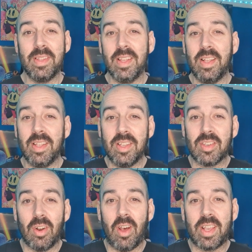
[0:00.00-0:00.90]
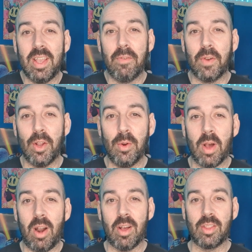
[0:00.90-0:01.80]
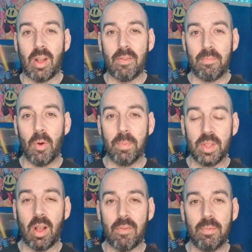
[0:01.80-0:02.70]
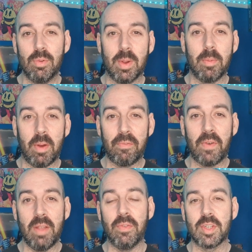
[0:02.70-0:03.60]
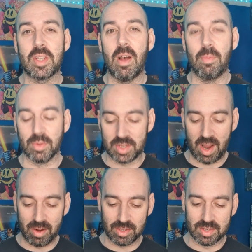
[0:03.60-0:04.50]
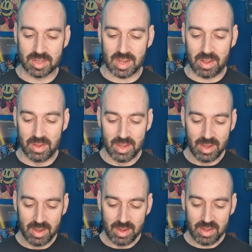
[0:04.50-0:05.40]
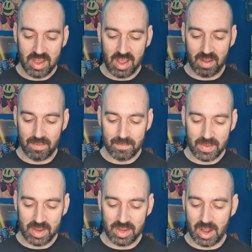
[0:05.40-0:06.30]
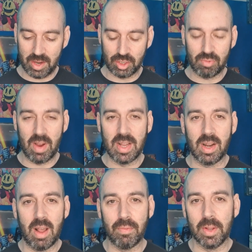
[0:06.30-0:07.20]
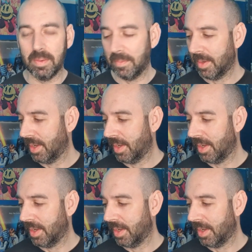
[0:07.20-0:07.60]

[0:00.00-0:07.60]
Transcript: it's not like he even knew that I like Darth Maul, but Darth Maul's one of my favourite Star Wars characters. So yeah, it's great. I love it.